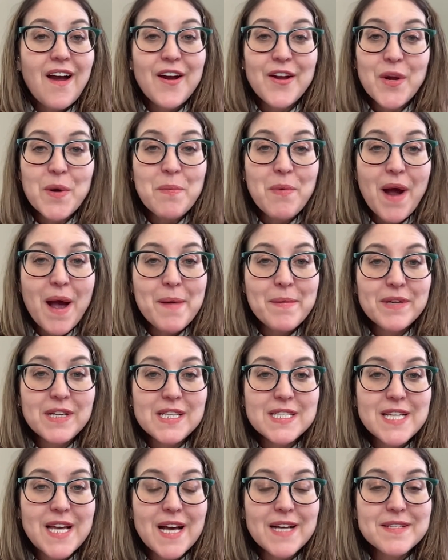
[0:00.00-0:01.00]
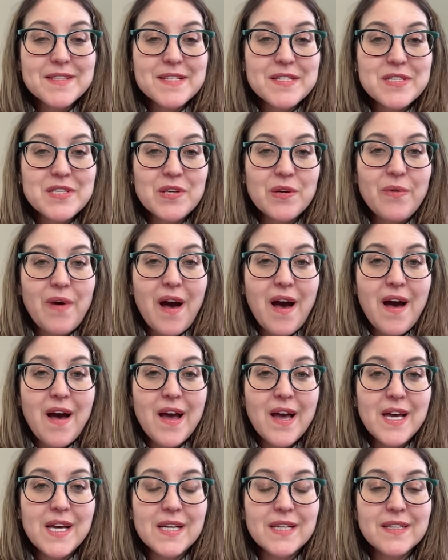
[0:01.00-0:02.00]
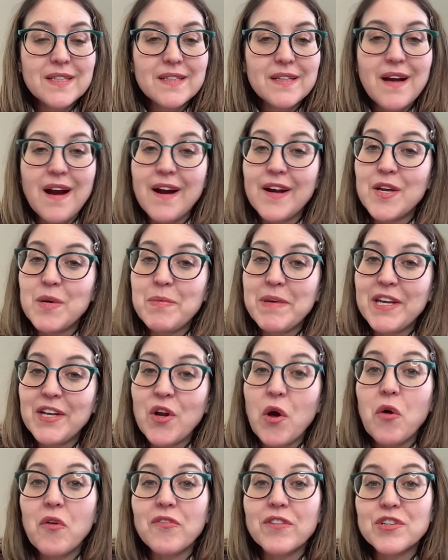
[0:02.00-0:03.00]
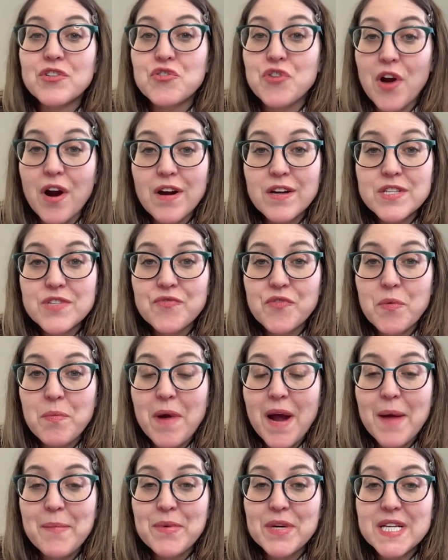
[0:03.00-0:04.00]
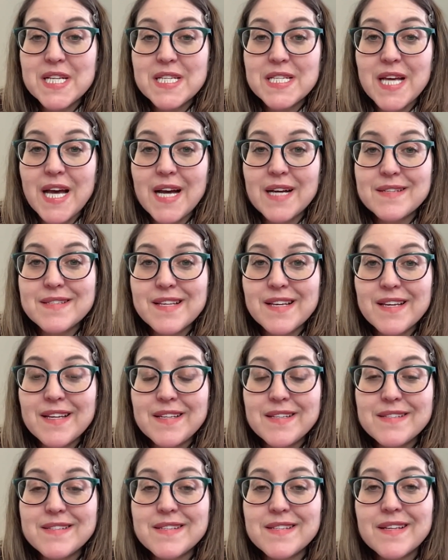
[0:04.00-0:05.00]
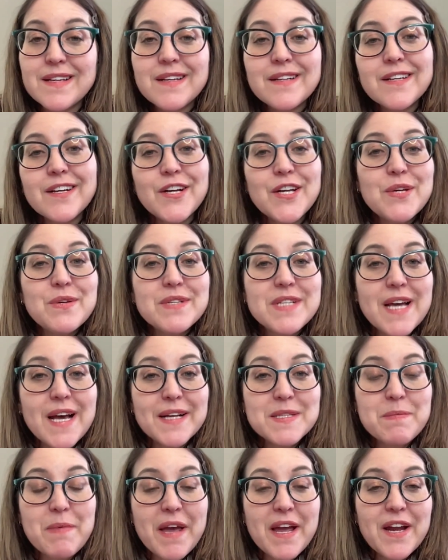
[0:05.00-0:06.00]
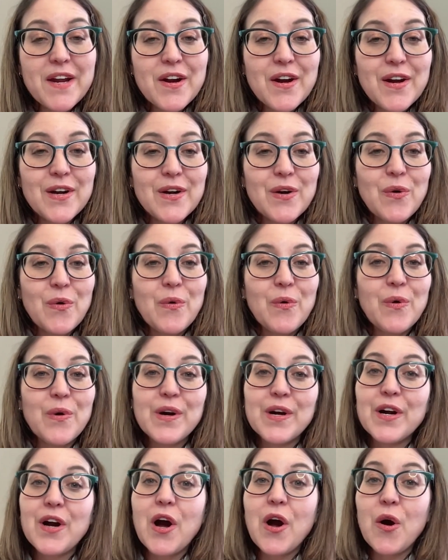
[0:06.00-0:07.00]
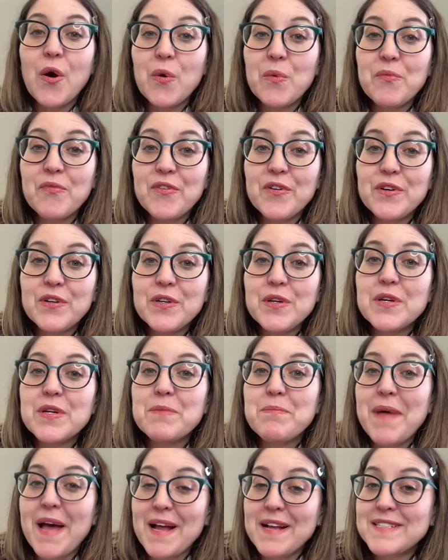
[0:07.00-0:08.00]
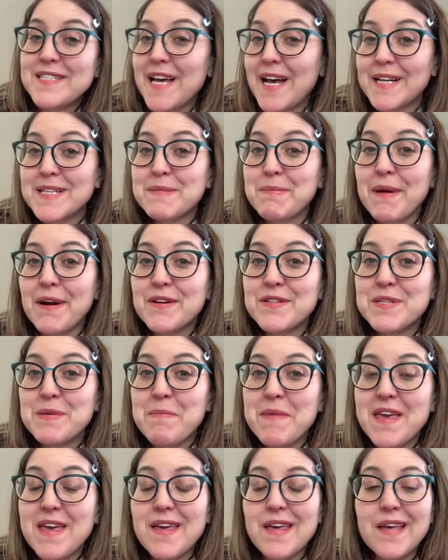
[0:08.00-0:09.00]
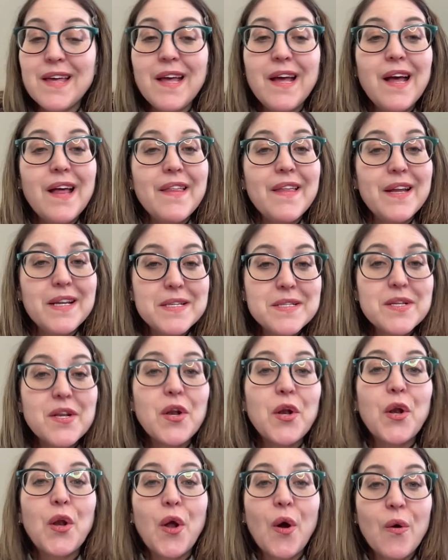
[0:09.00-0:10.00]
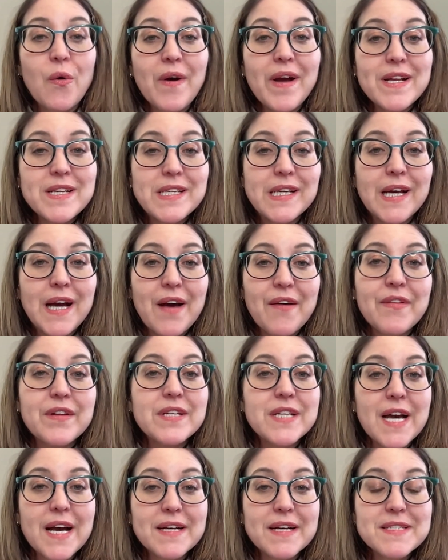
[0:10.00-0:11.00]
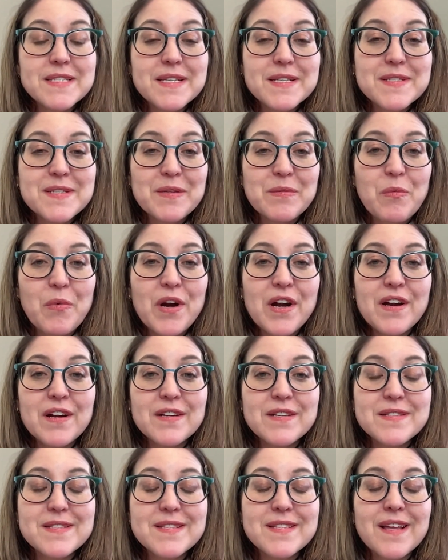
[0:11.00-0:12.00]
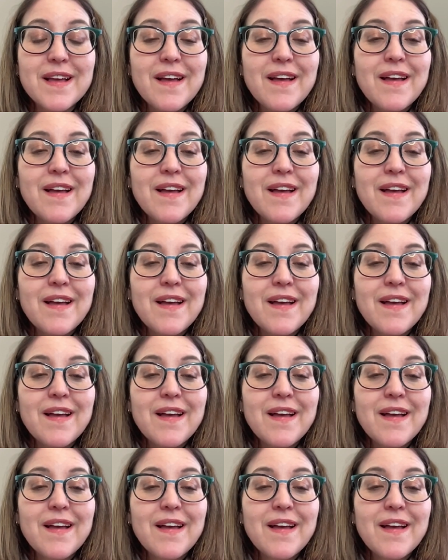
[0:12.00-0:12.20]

Are your property taxes too high? Are you being overcharged for property taxes? Are you a taxpayer or a hopeful taxpayer to be that has no idea how the tax system works?